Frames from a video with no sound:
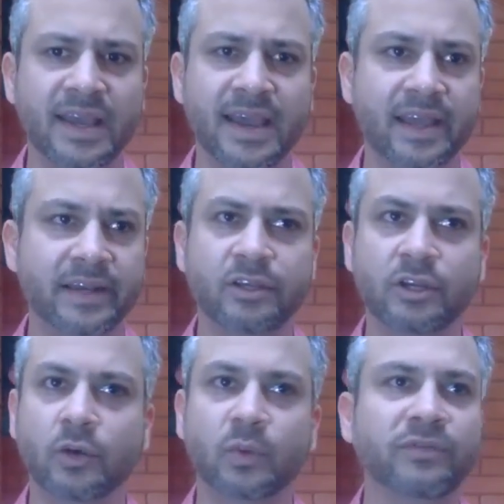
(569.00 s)
And,
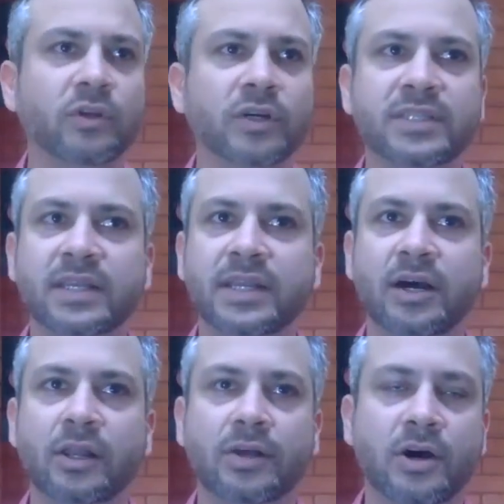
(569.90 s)
we've looked at
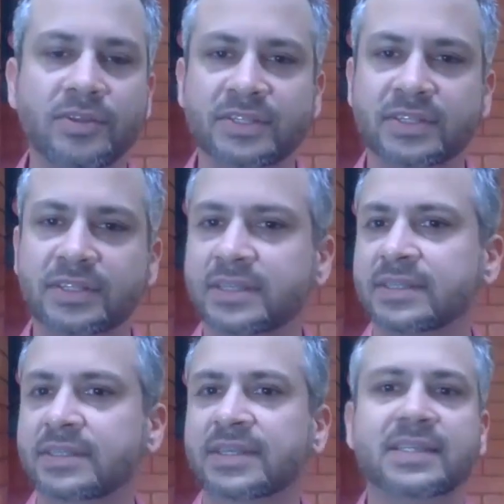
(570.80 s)
all the
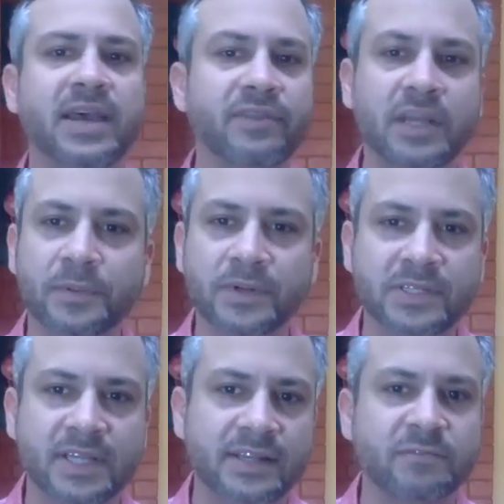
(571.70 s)
statistics, like
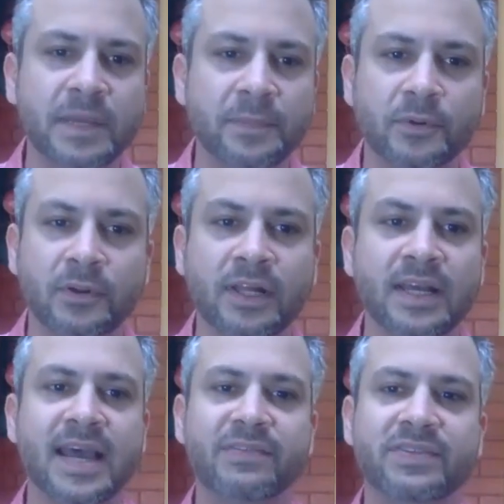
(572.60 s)
70% of people
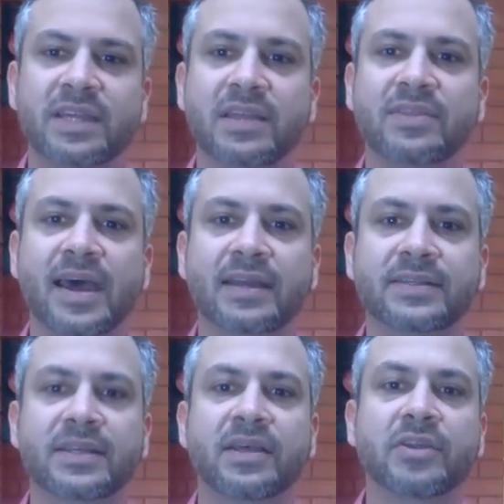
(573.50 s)
have said
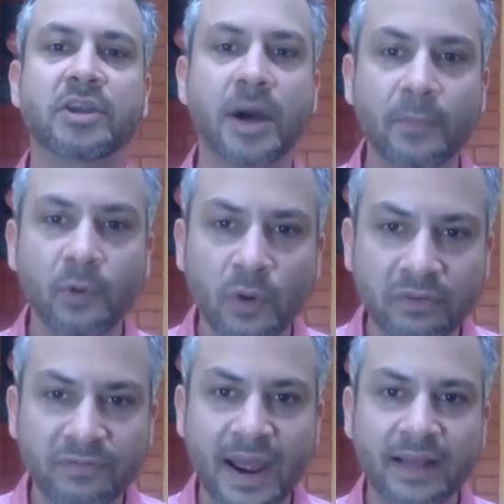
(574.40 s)
that the #1
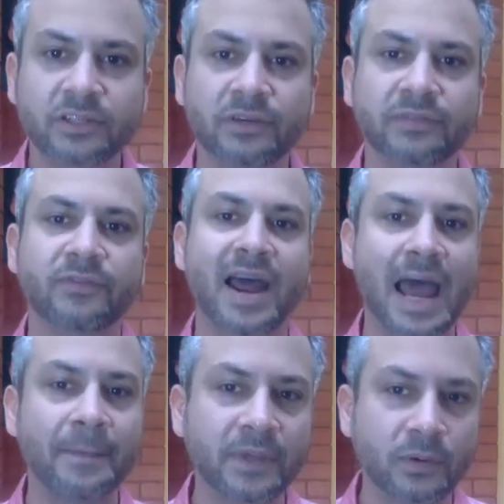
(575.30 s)
factor for a
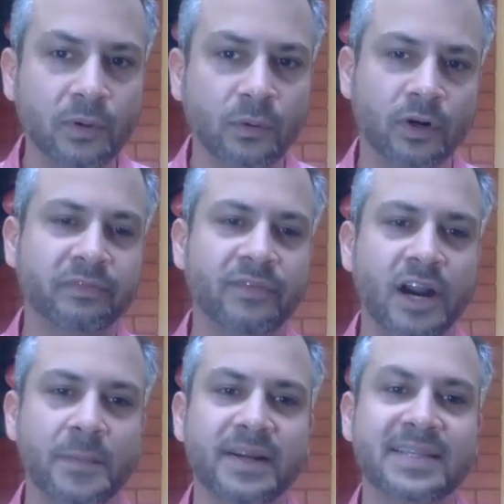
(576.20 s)
happy work
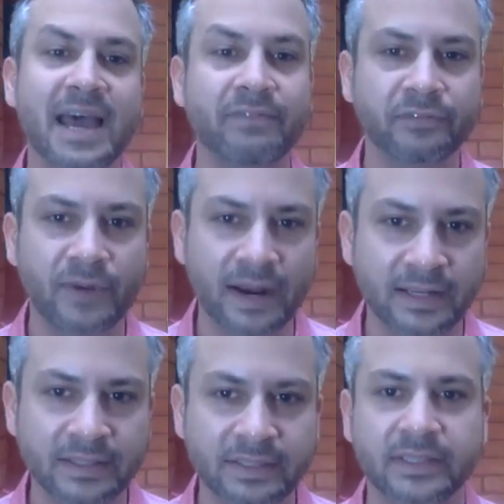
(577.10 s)
environment is having
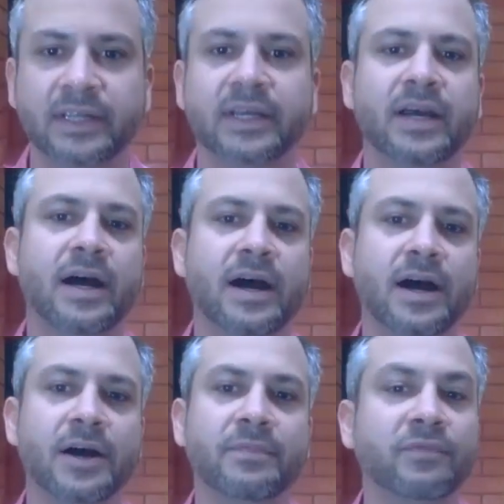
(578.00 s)
friends.
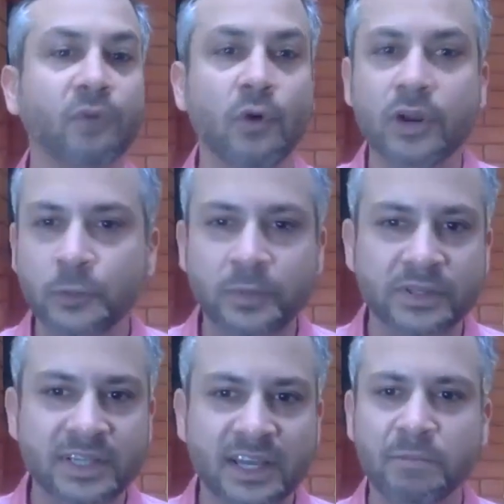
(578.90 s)

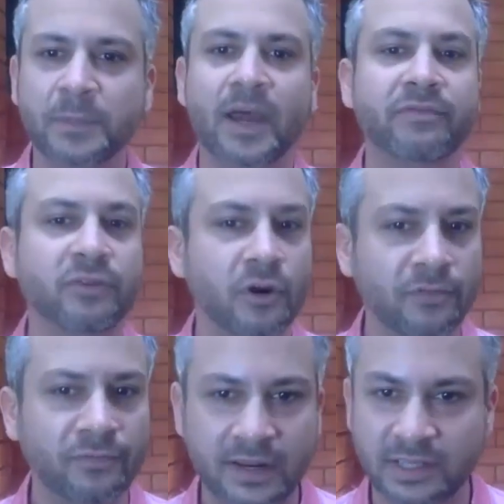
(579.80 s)
42% of people have no
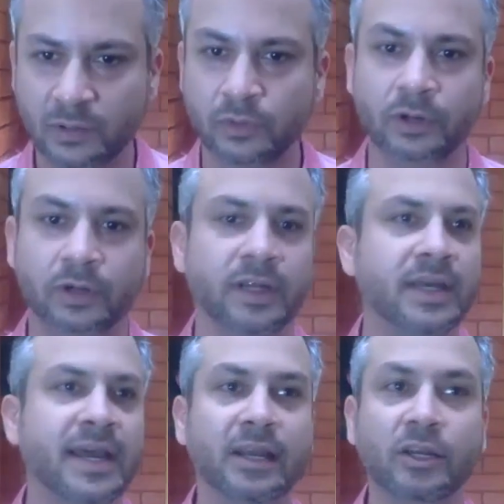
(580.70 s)
friends at work.
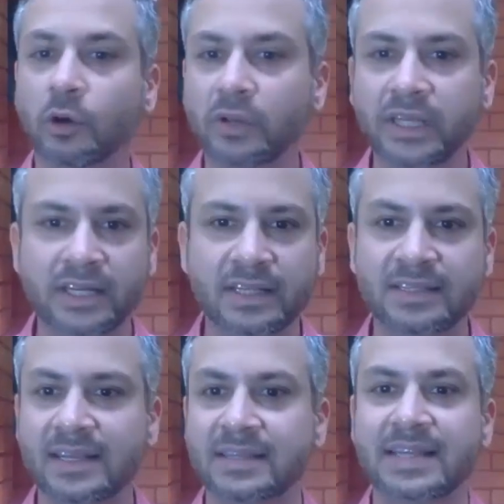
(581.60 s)
Loneliness
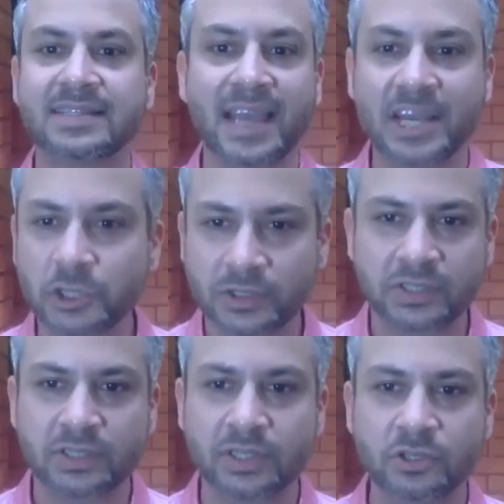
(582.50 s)
is as
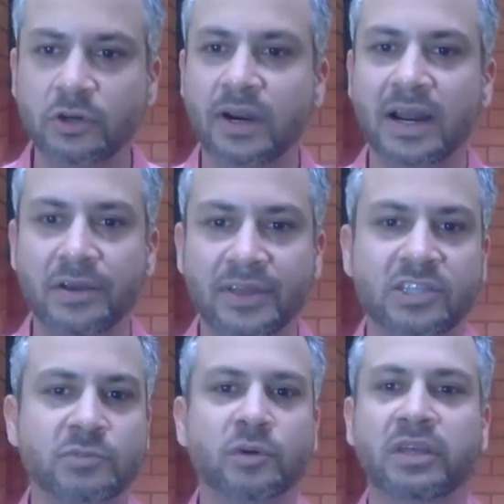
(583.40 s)
dangerous to your health
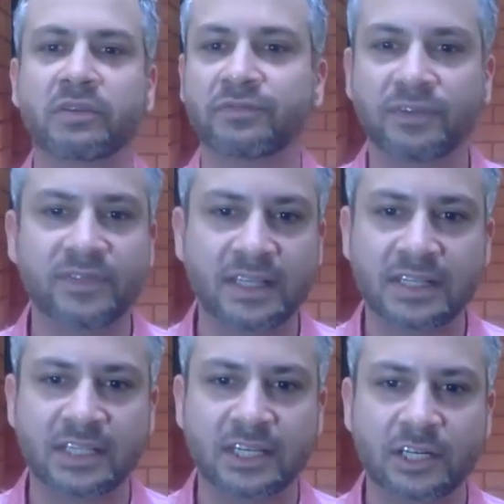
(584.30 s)
as smoking 15
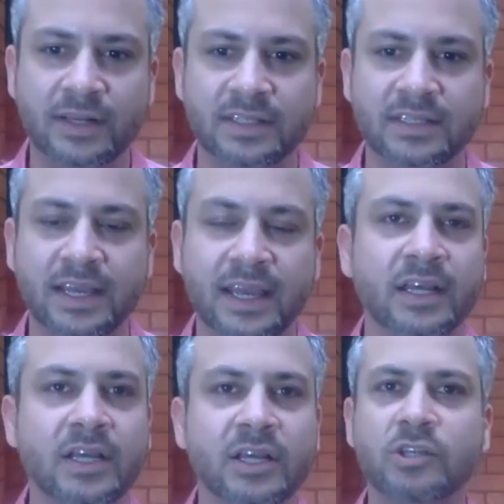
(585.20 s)
cigarettes a day.
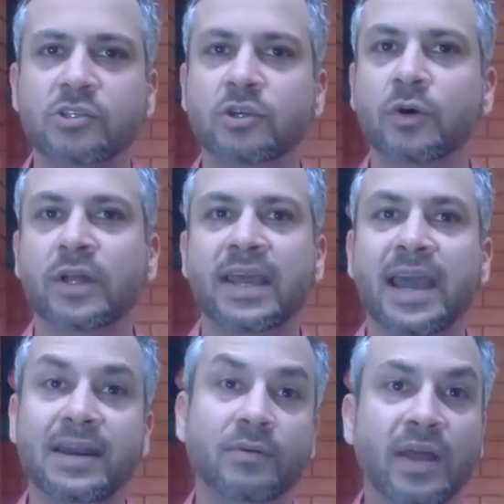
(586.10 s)
So,
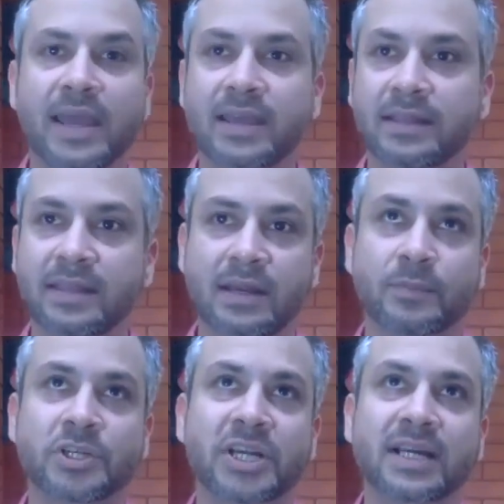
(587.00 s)
and they're
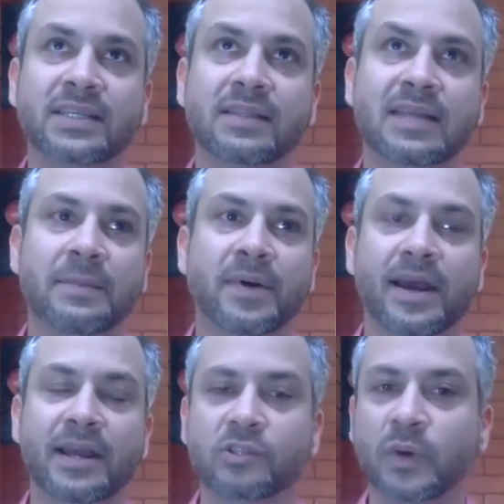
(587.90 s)
projecting that
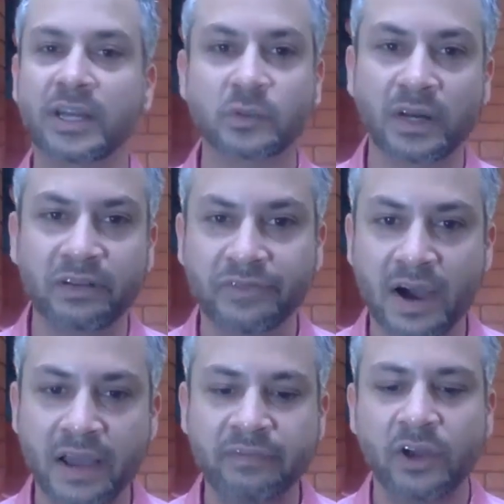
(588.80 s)
by
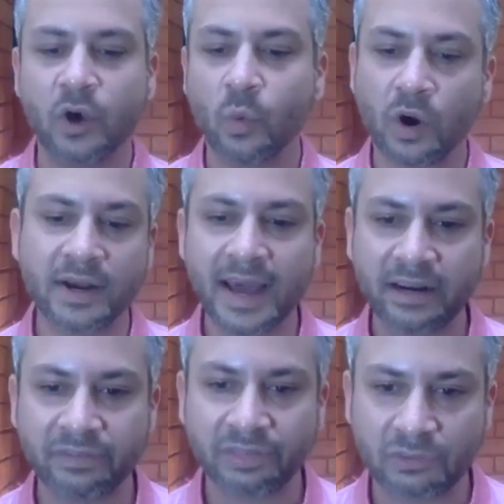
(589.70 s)
2025, 1
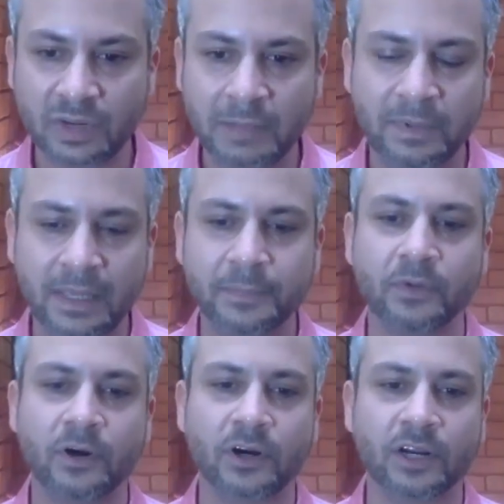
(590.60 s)
out of 3
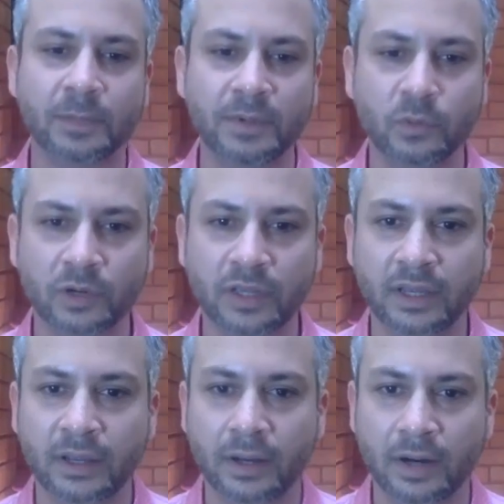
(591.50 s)
people are going to be
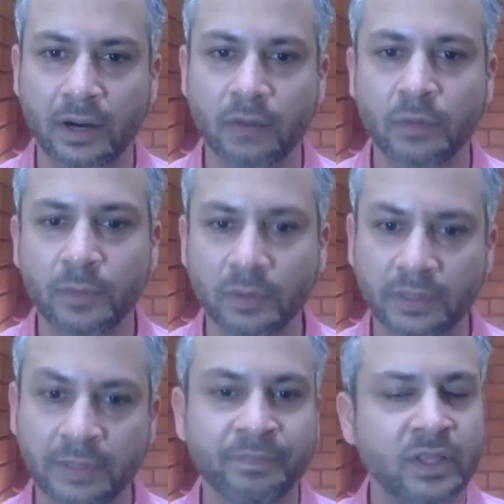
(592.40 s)
working remotely.